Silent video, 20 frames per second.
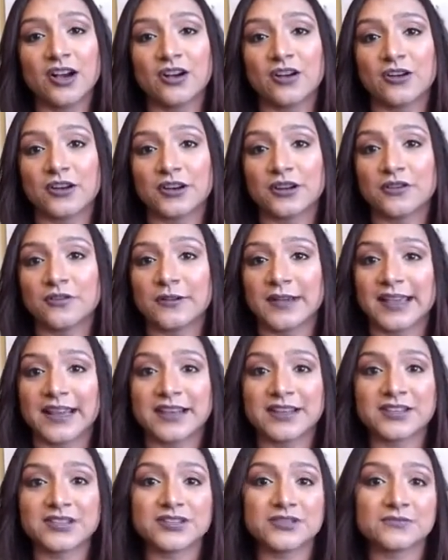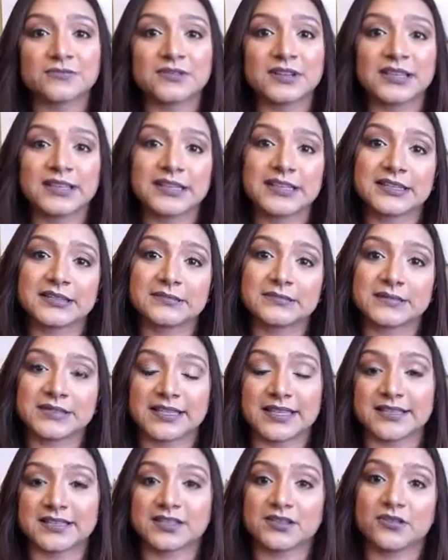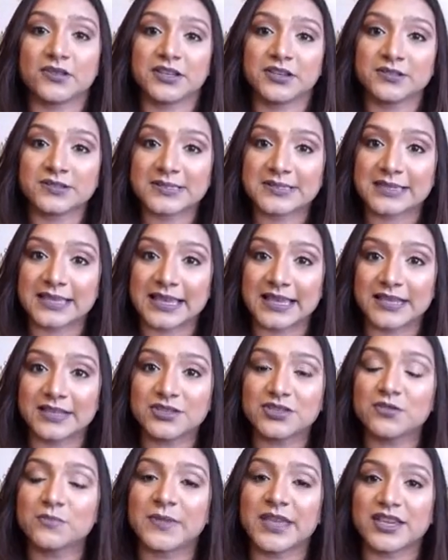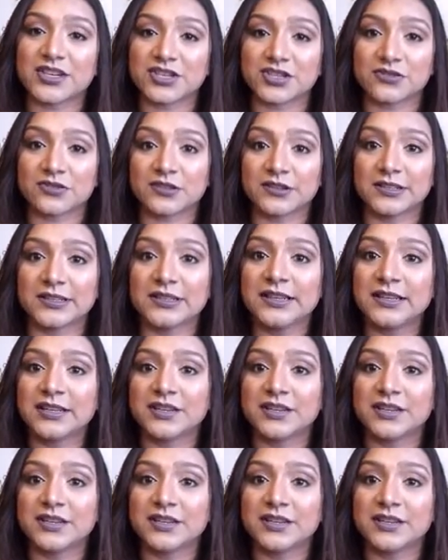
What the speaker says: or go ahead and do a little test on your skin to make sure